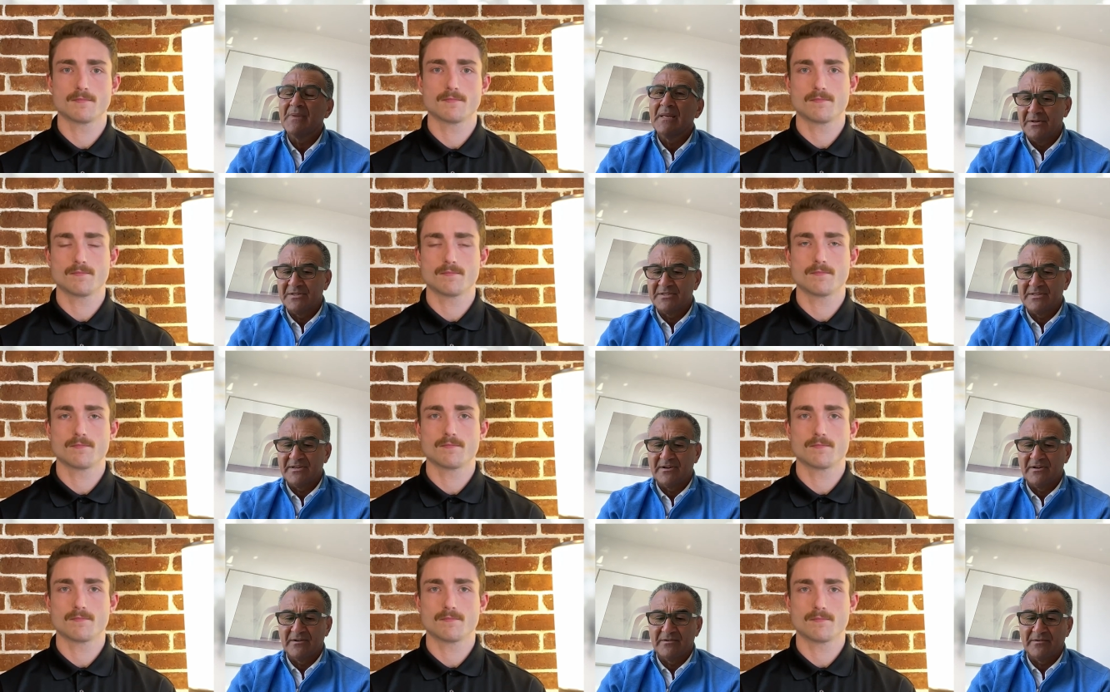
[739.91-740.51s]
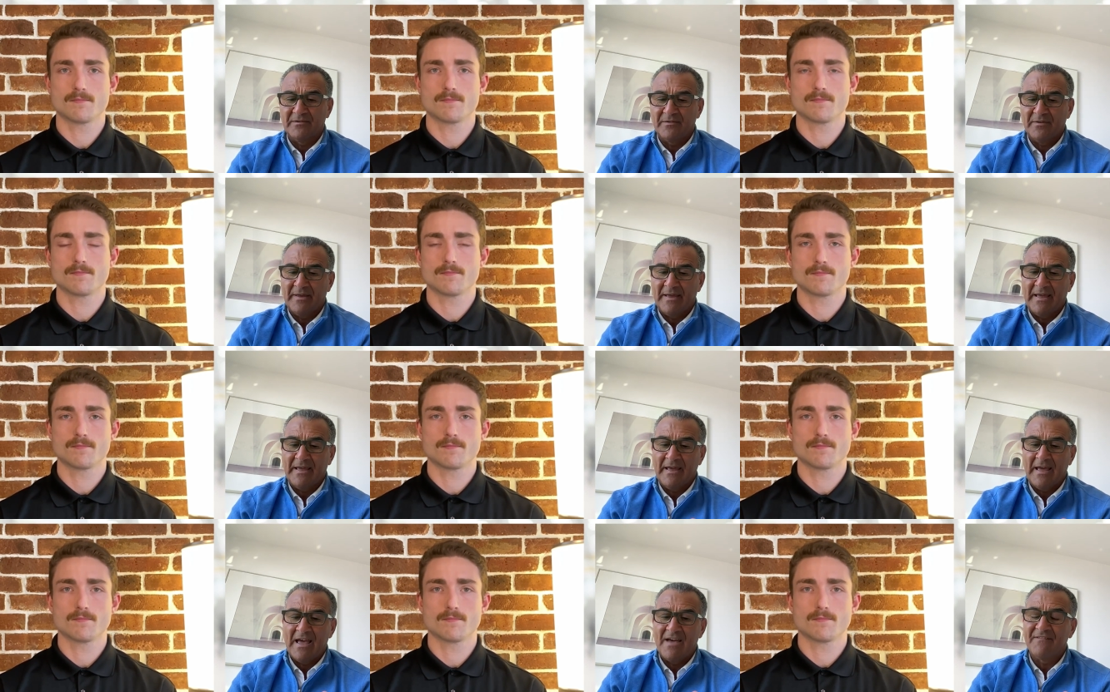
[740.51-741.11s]
Speaker 1: Is there
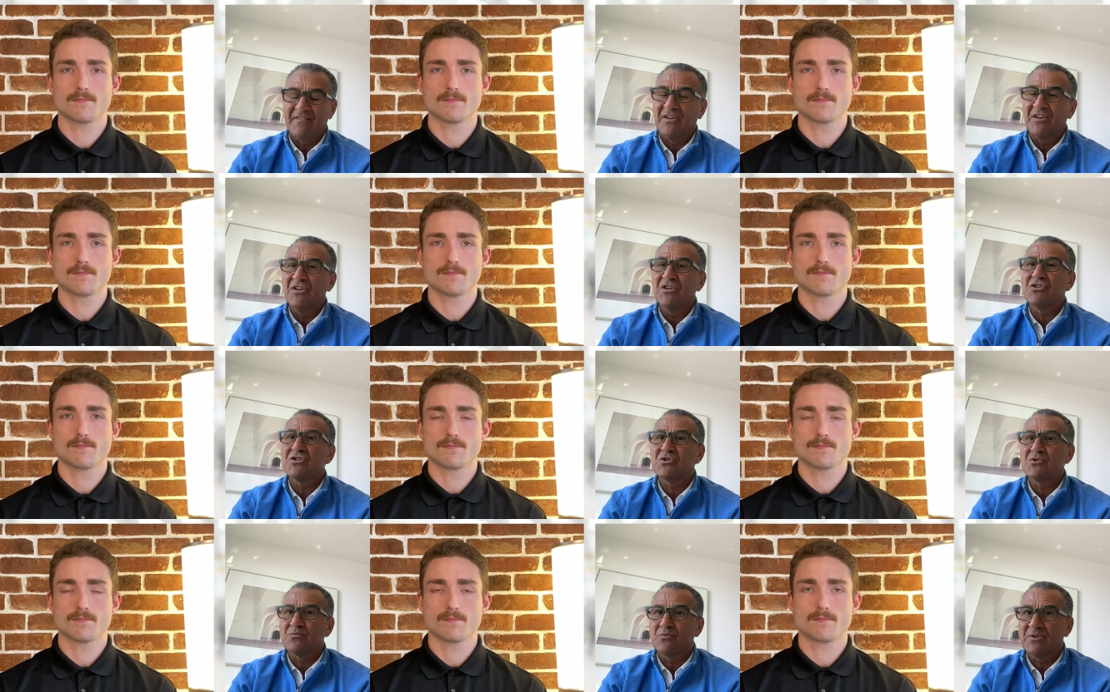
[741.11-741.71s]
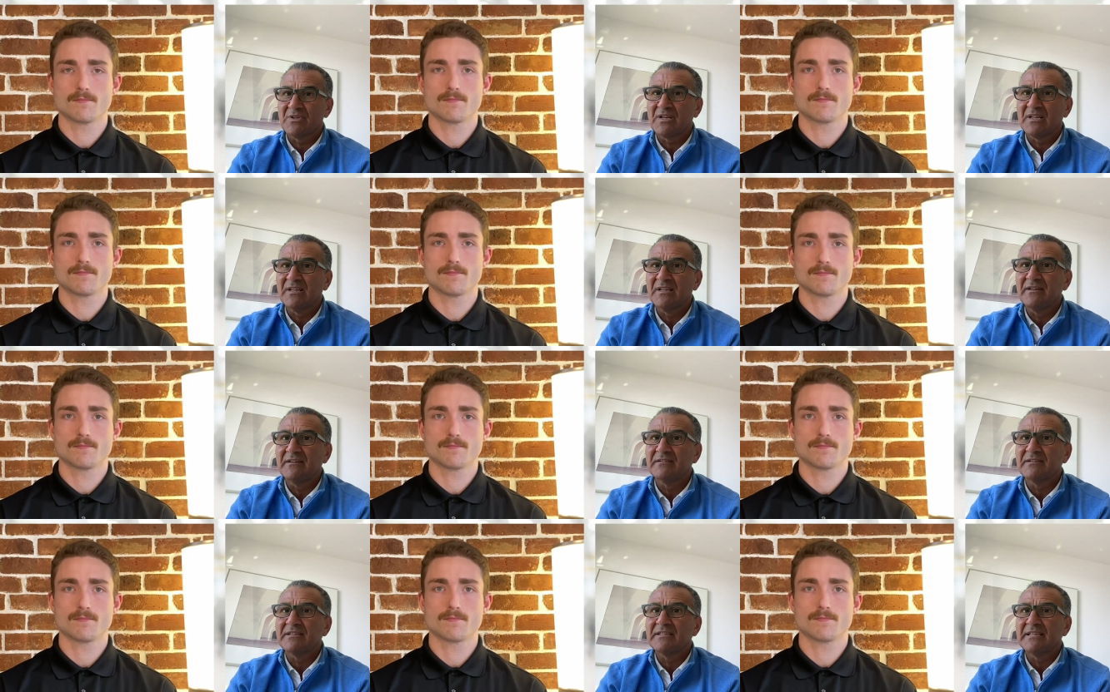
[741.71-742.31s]
having issues with
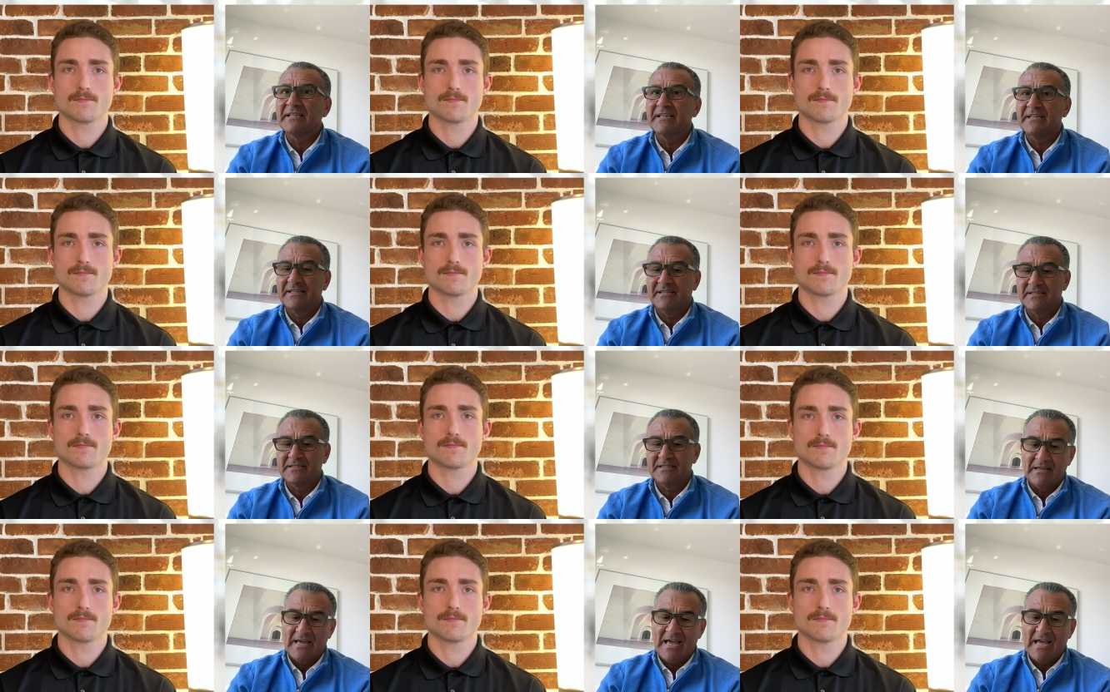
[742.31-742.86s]
clearities?